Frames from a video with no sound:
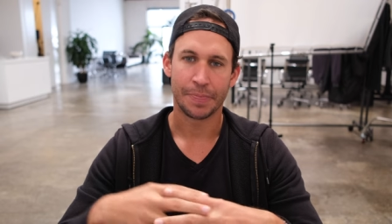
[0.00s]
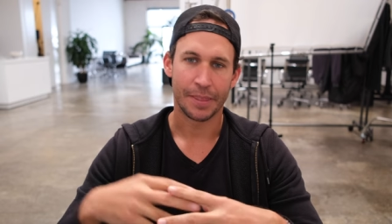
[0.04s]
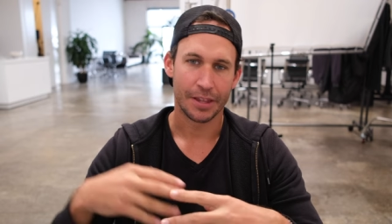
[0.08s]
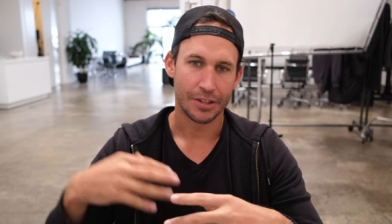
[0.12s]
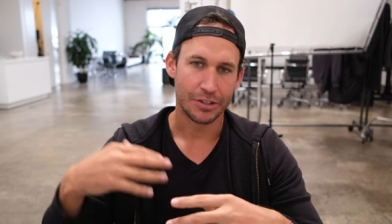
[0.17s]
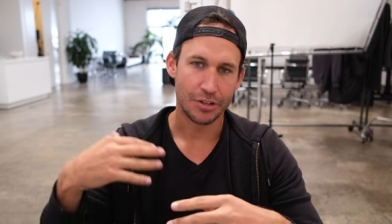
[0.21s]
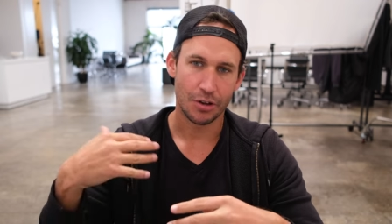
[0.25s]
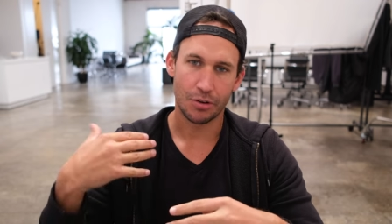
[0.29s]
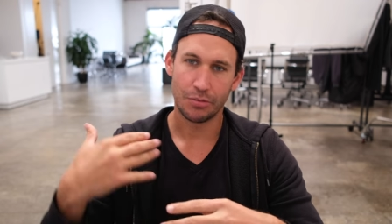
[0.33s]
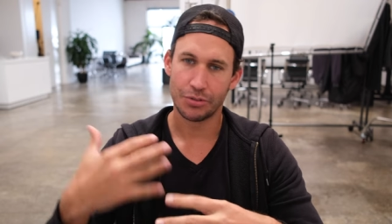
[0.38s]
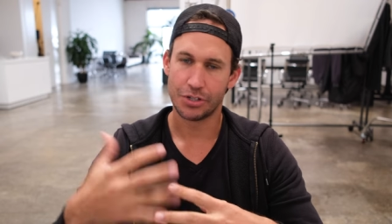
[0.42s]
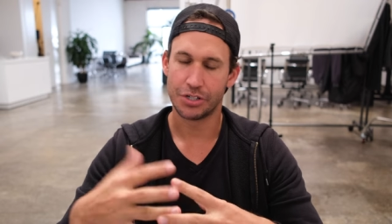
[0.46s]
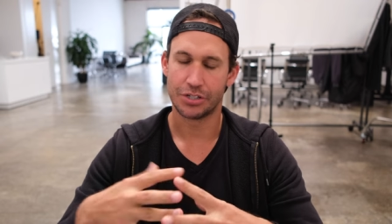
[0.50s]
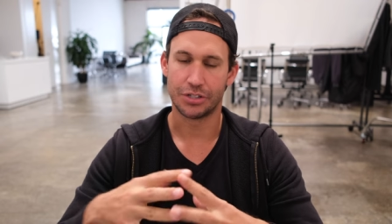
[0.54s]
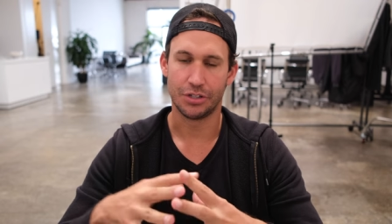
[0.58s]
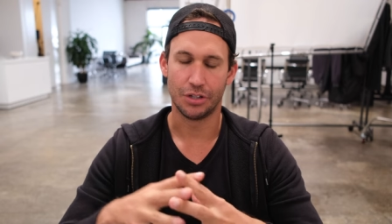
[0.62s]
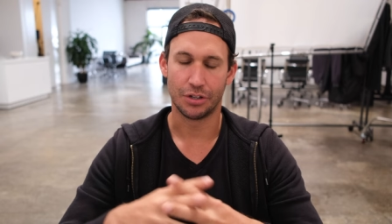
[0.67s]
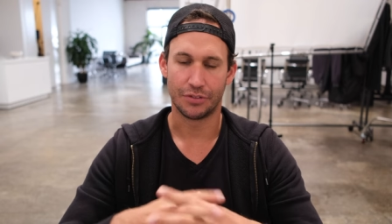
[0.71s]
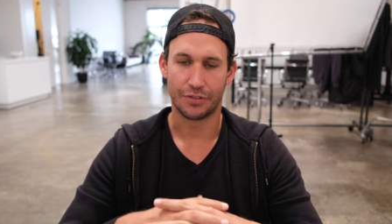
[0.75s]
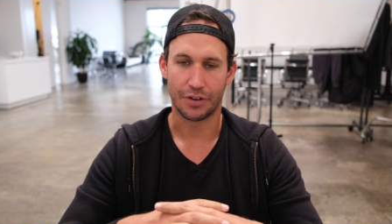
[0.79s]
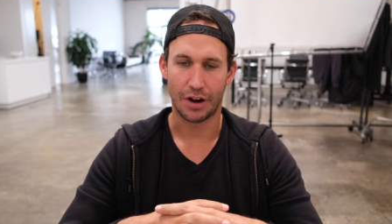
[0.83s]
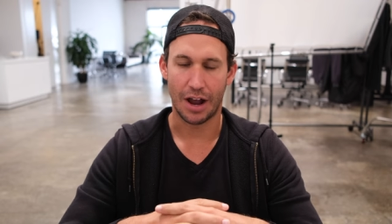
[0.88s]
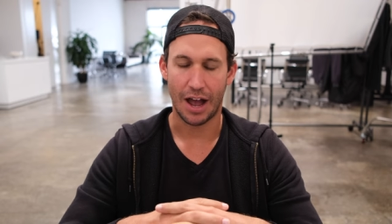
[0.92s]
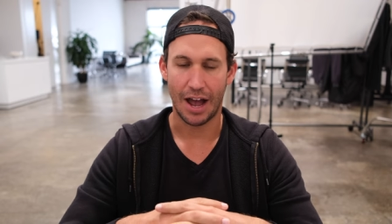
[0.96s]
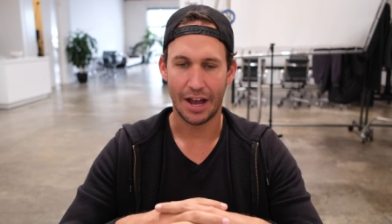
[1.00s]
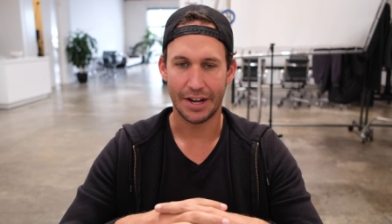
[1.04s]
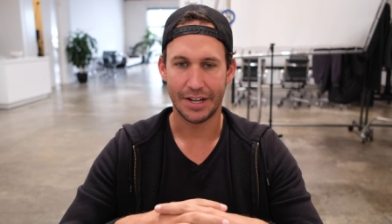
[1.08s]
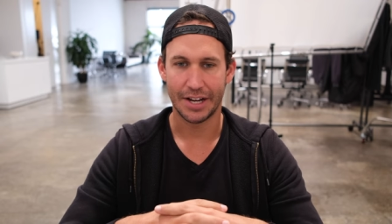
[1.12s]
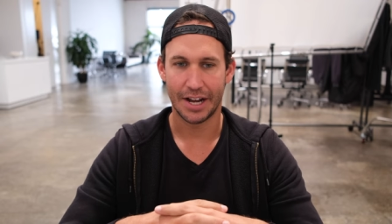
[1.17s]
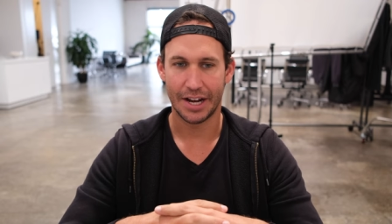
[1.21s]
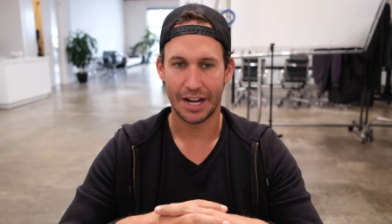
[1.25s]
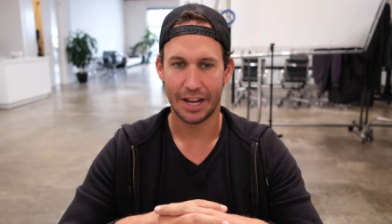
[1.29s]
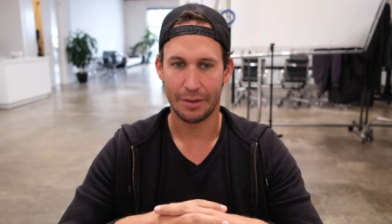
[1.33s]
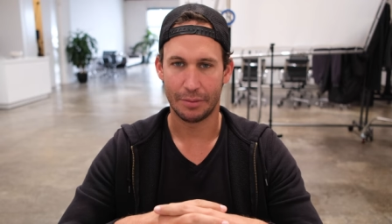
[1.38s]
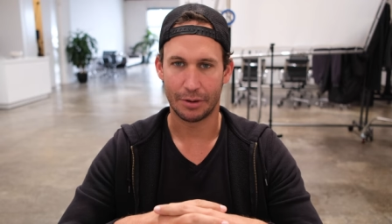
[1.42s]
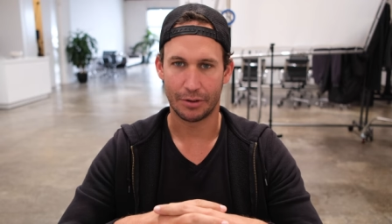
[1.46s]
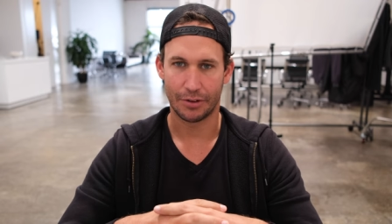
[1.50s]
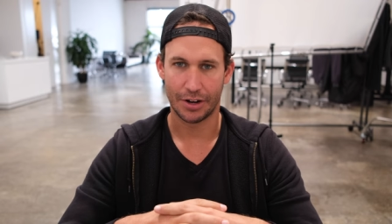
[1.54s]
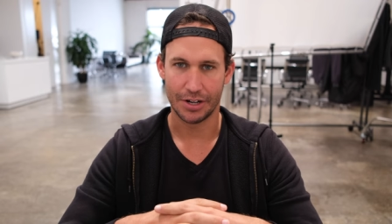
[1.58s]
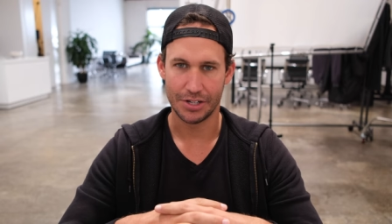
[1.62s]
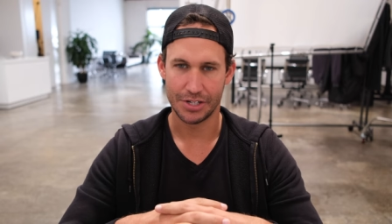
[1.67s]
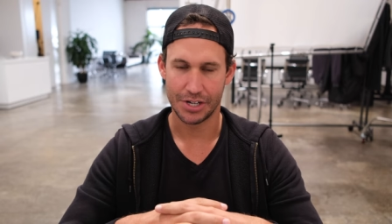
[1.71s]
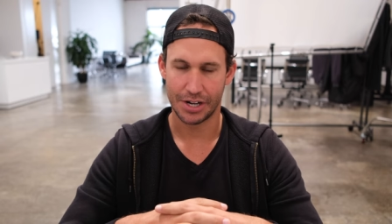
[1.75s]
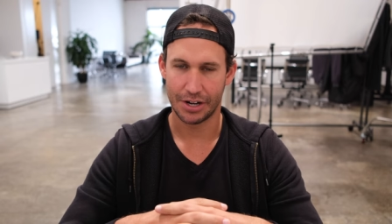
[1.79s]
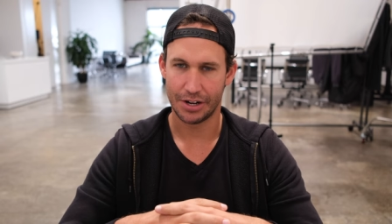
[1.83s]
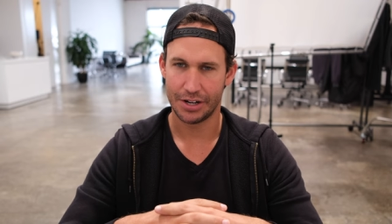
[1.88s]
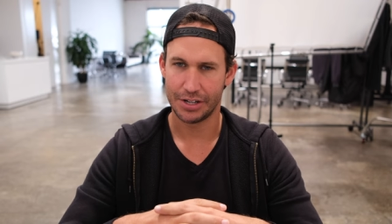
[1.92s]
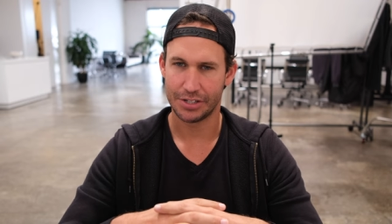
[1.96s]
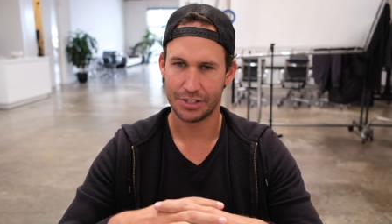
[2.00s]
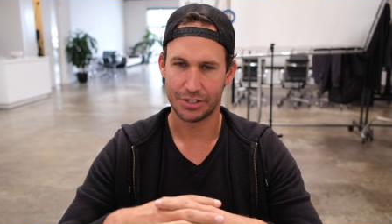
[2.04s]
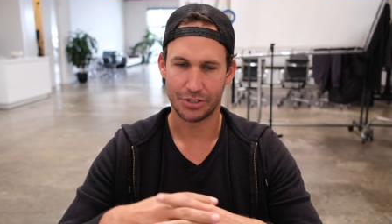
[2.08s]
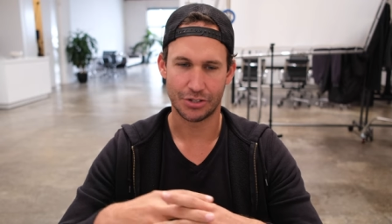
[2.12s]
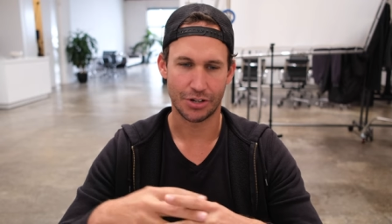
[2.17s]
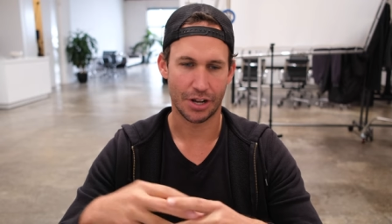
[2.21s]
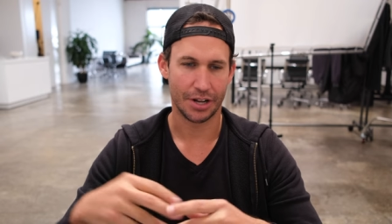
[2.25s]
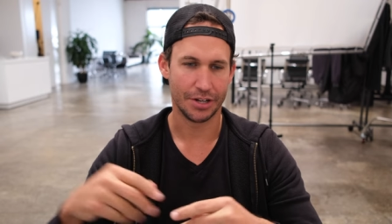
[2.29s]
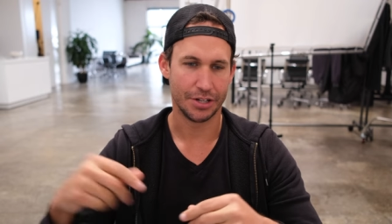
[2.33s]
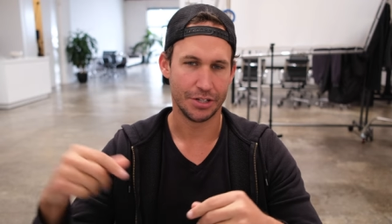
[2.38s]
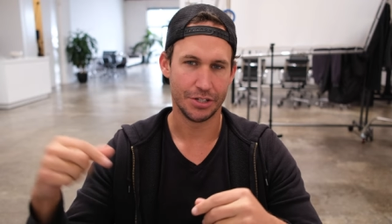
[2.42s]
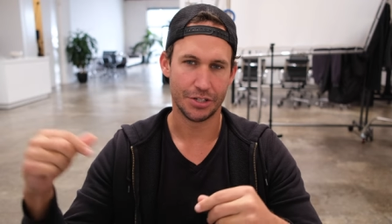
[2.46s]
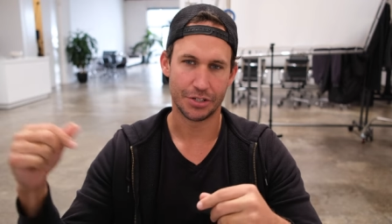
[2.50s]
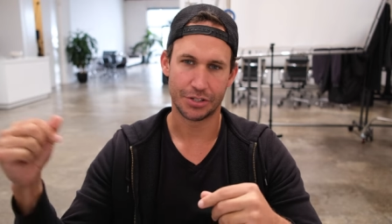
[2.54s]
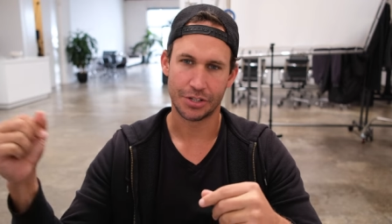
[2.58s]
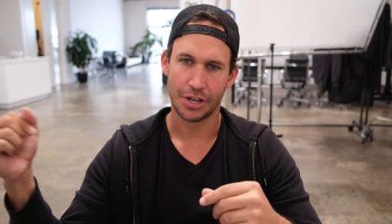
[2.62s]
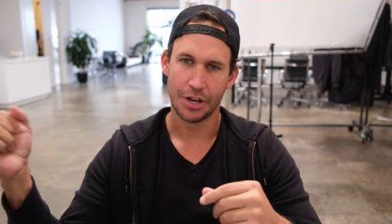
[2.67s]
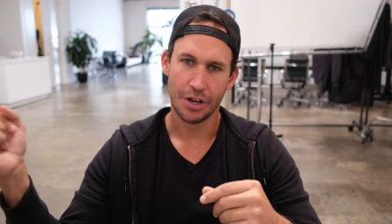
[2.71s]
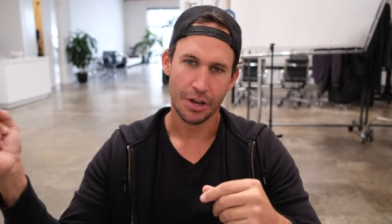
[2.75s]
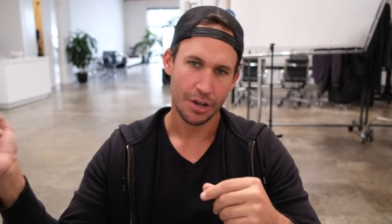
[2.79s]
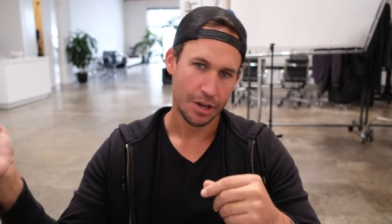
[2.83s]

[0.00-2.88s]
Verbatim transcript: Don't just look for high dynamic range areas and trying to just